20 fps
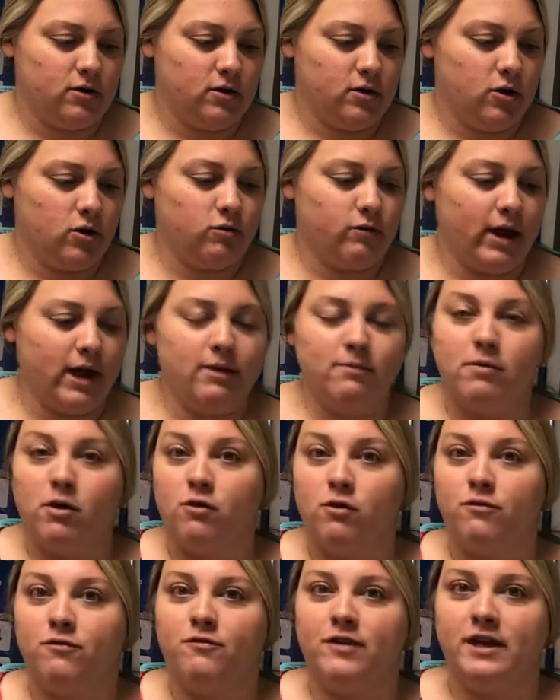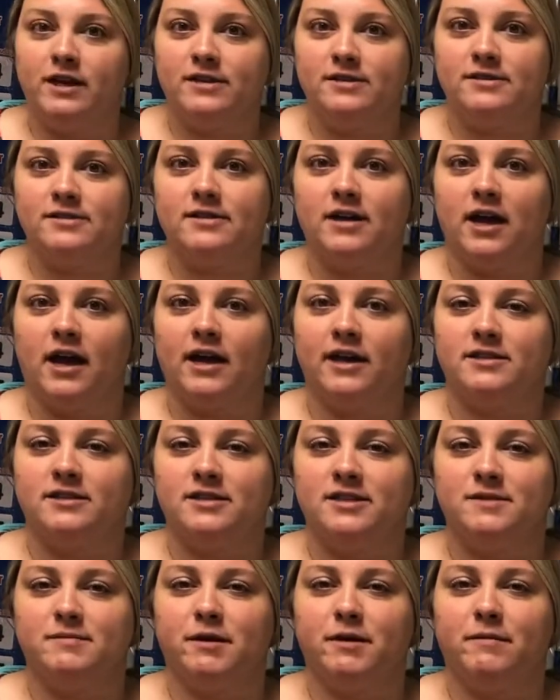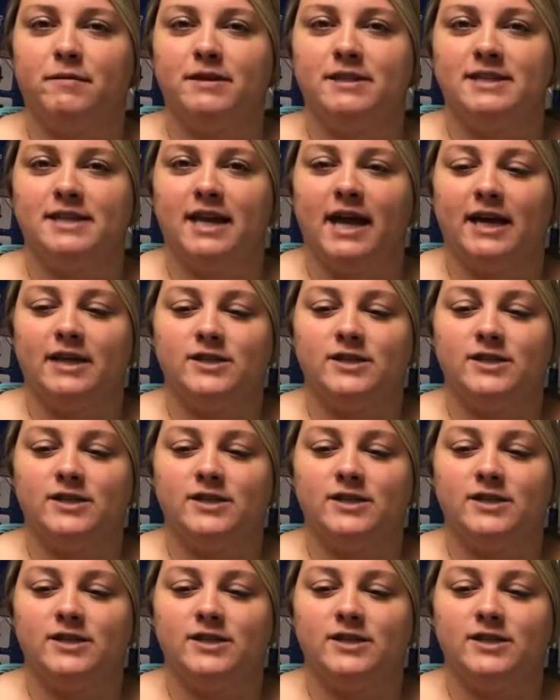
or rainbow fizz science experiment today.